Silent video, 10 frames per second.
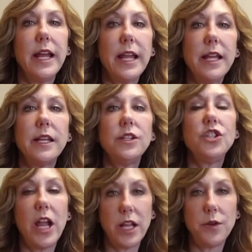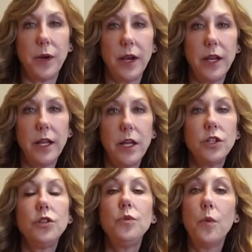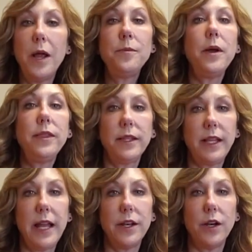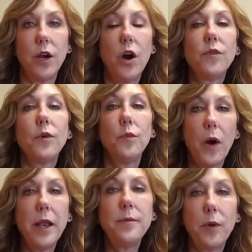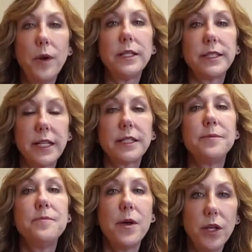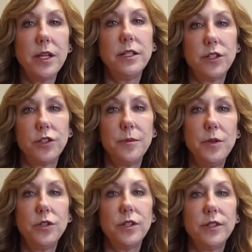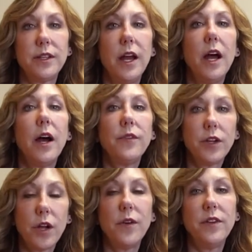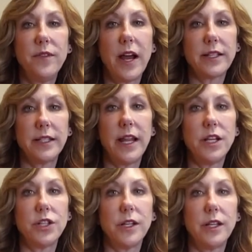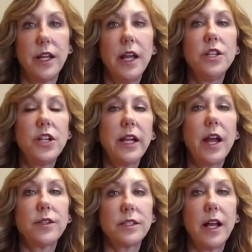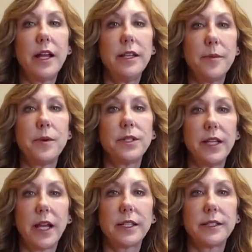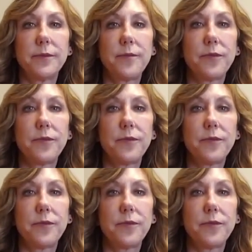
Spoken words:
in January to 1 month later, over 1.6 million distributions of the COVID vaccination. Check out slide number 6.